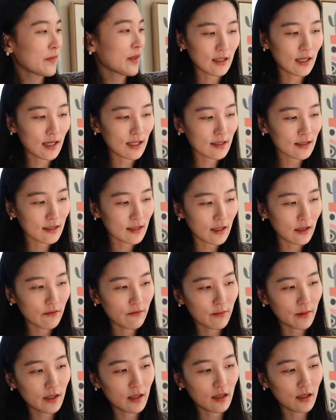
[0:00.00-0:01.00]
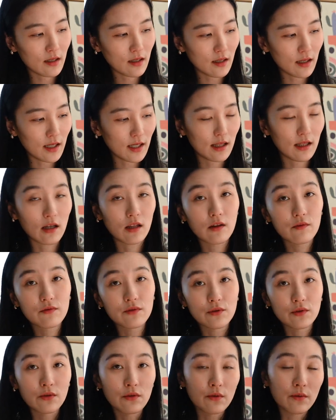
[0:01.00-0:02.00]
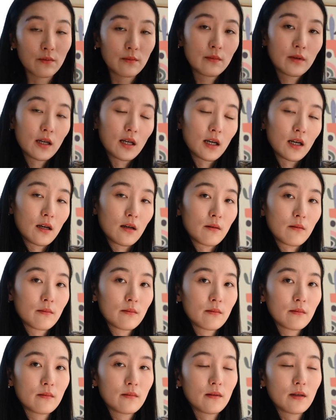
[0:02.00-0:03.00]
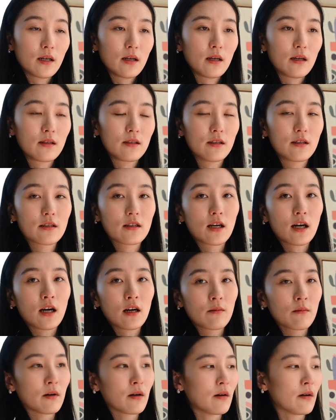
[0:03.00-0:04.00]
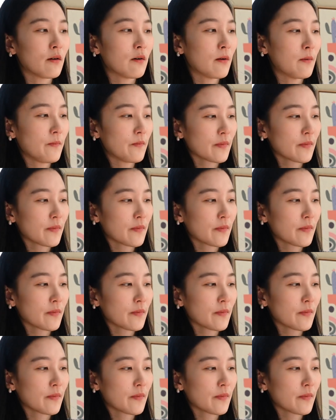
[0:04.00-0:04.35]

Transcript: That gave me a lot of room near the armhole.